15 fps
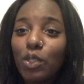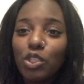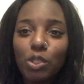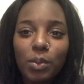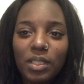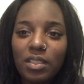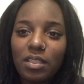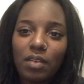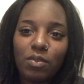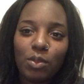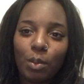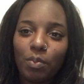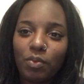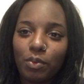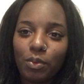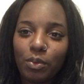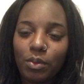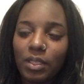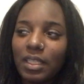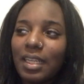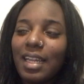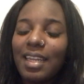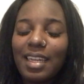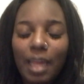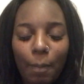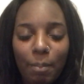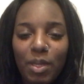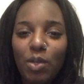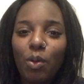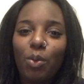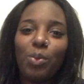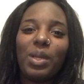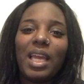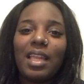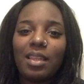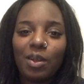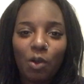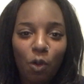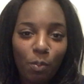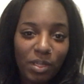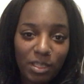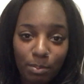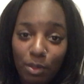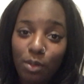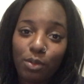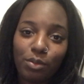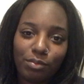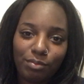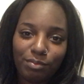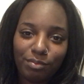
Do we deserve top four? Let me know in the comments below.